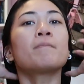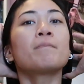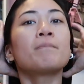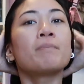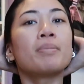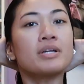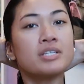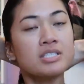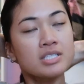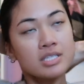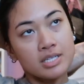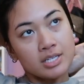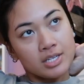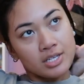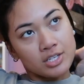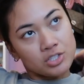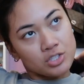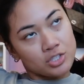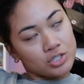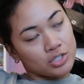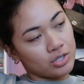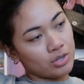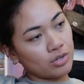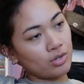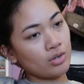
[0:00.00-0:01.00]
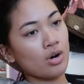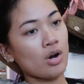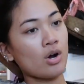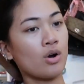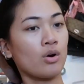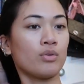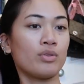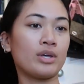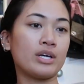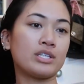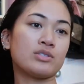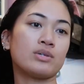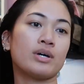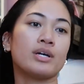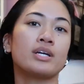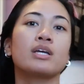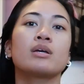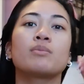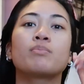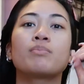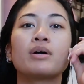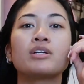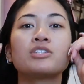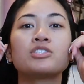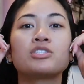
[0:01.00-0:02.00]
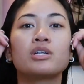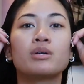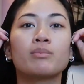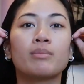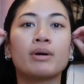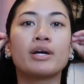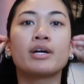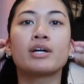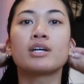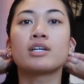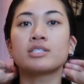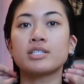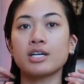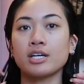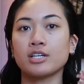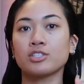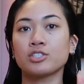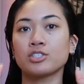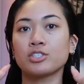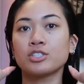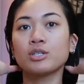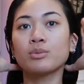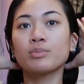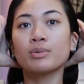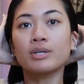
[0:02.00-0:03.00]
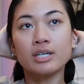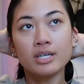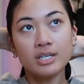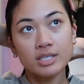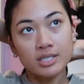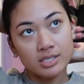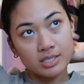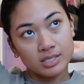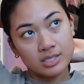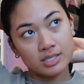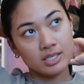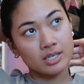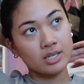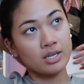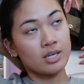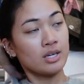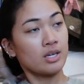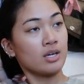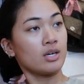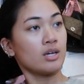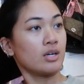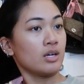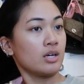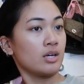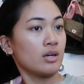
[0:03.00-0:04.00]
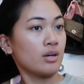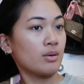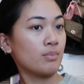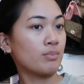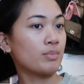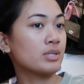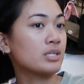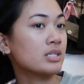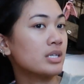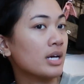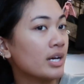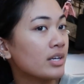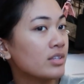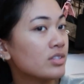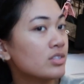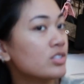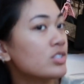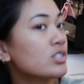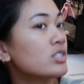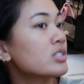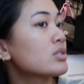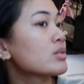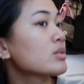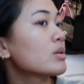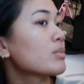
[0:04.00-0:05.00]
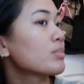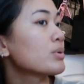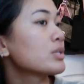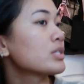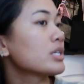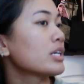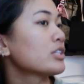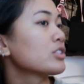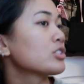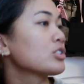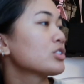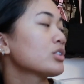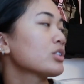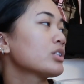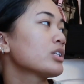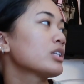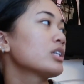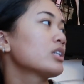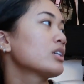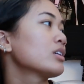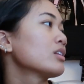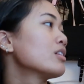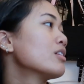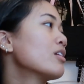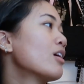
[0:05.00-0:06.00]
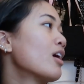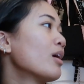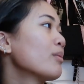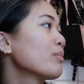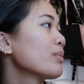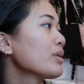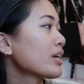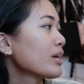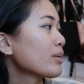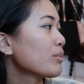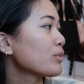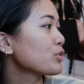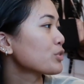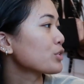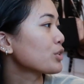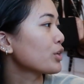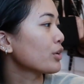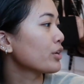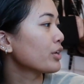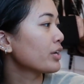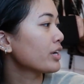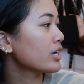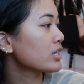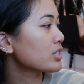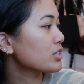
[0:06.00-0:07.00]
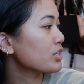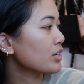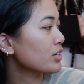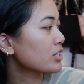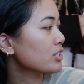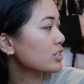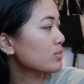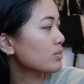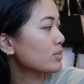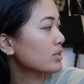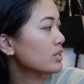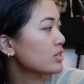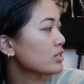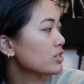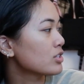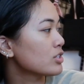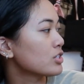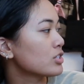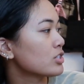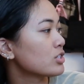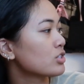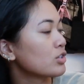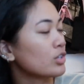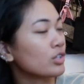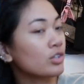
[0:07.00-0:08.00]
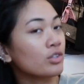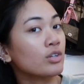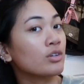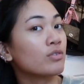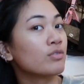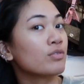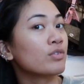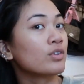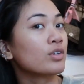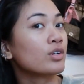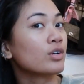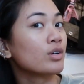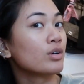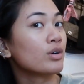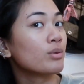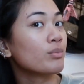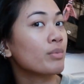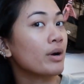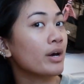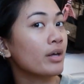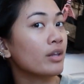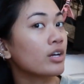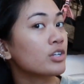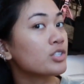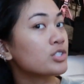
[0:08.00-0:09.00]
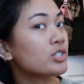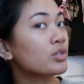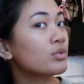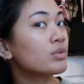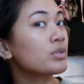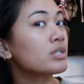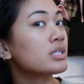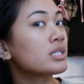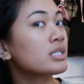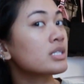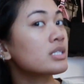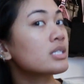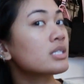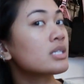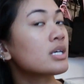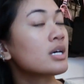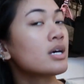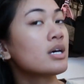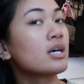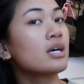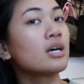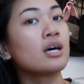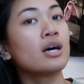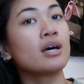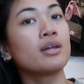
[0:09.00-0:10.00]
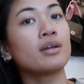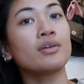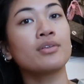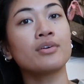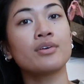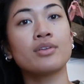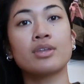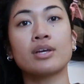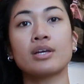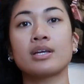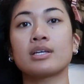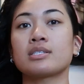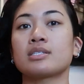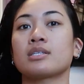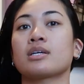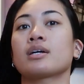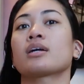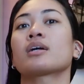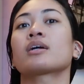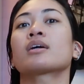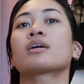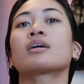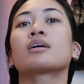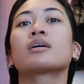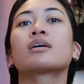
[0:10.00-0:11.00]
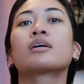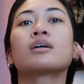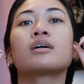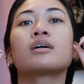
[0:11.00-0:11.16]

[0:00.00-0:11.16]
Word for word: But to each their own. That's why I keep mentioning my hair texture, because besides just potentially not being able to grow your hair as long as me, just strictly for biological reasons, another thing is like